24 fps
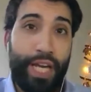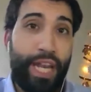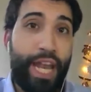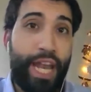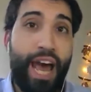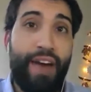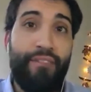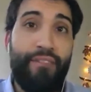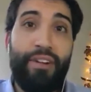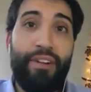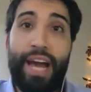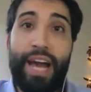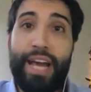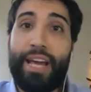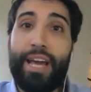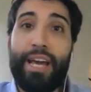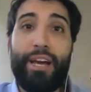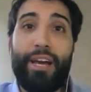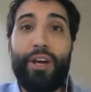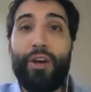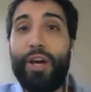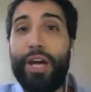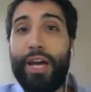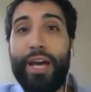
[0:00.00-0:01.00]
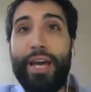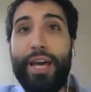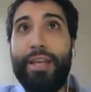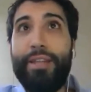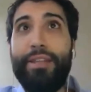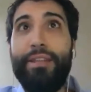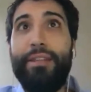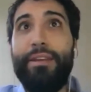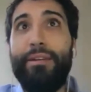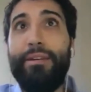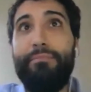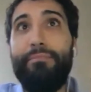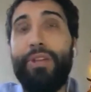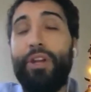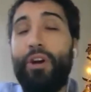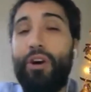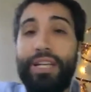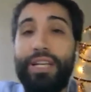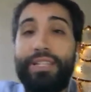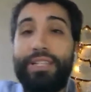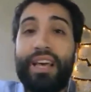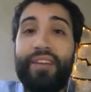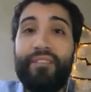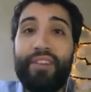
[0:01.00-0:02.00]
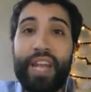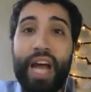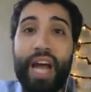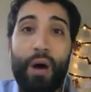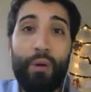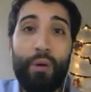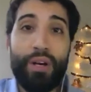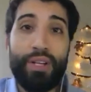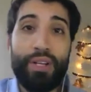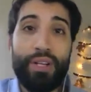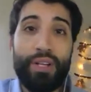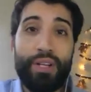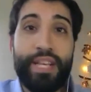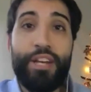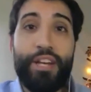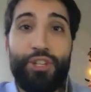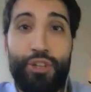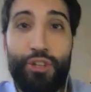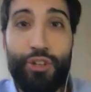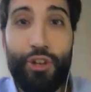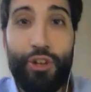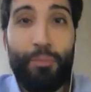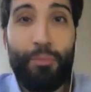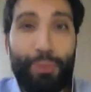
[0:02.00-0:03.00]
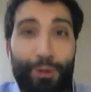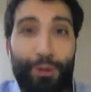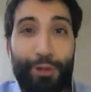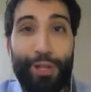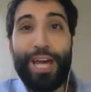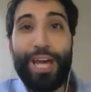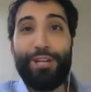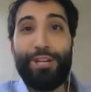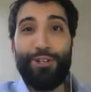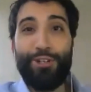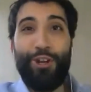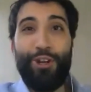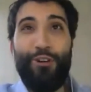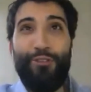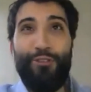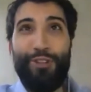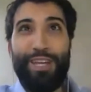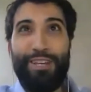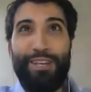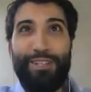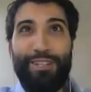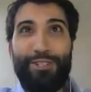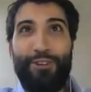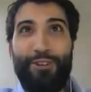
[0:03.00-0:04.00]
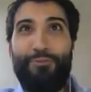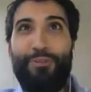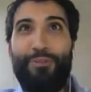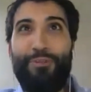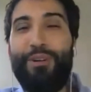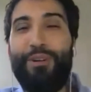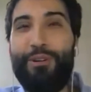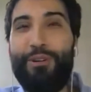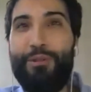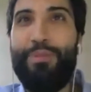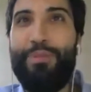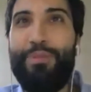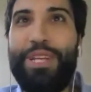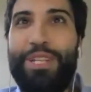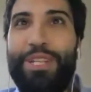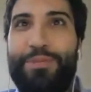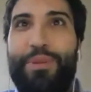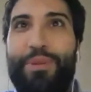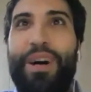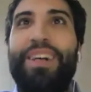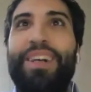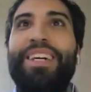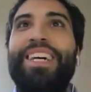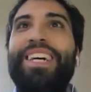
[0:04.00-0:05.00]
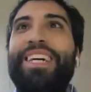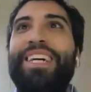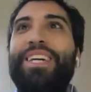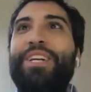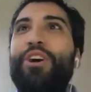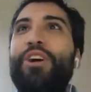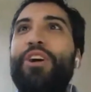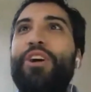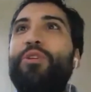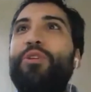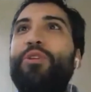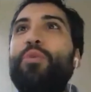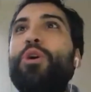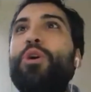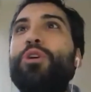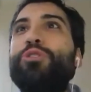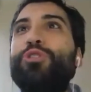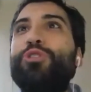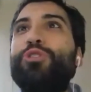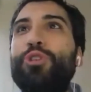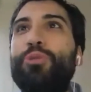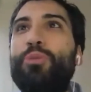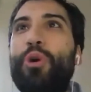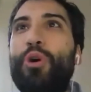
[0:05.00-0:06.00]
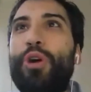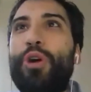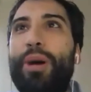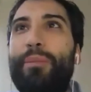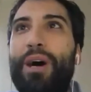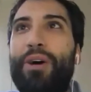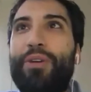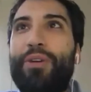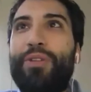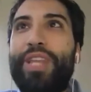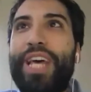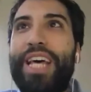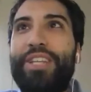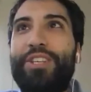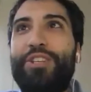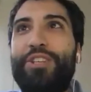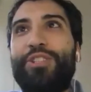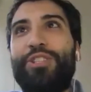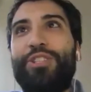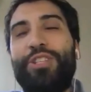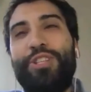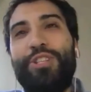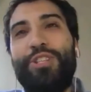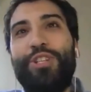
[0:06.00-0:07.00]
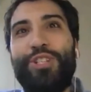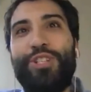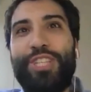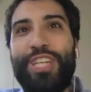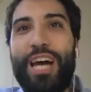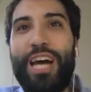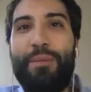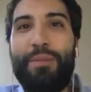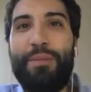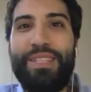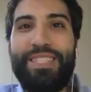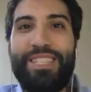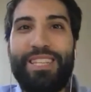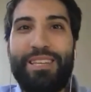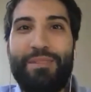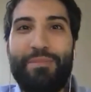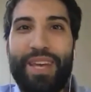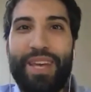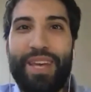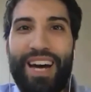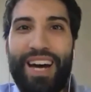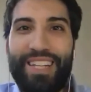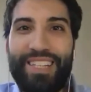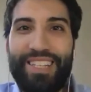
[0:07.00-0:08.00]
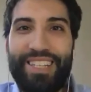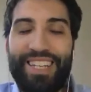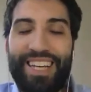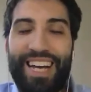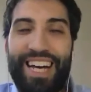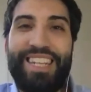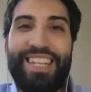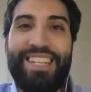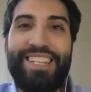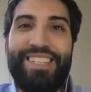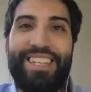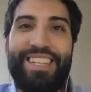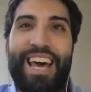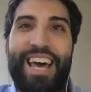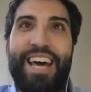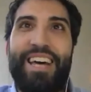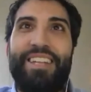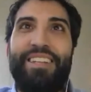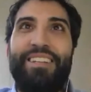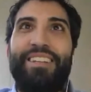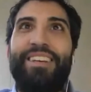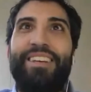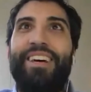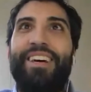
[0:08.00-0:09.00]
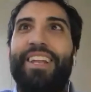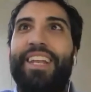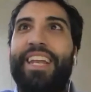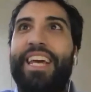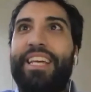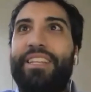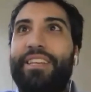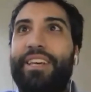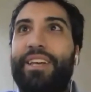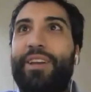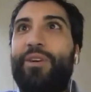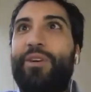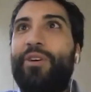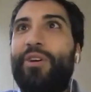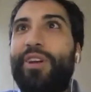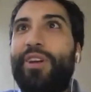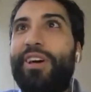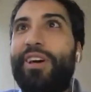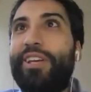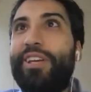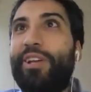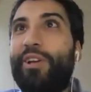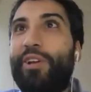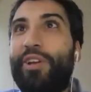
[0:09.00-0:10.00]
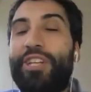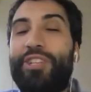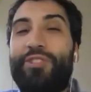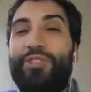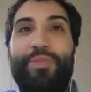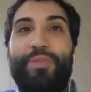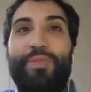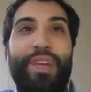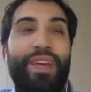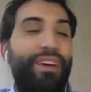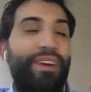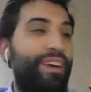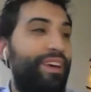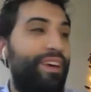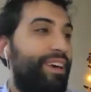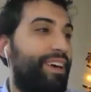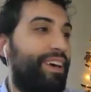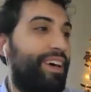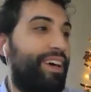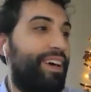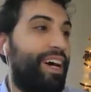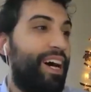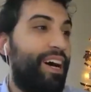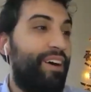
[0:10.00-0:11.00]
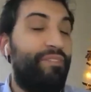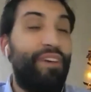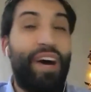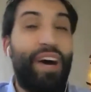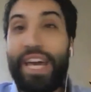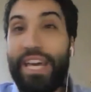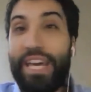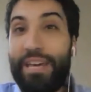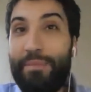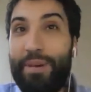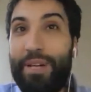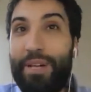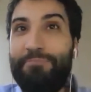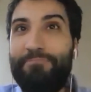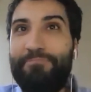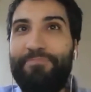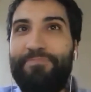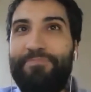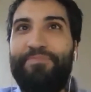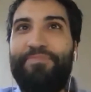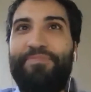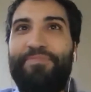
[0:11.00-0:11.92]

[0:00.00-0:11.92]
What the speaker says: can have like a 7-hour session on protection of the soft power bridge. But if you want to know more about that, just come and see me at the stand later, or reach me via email.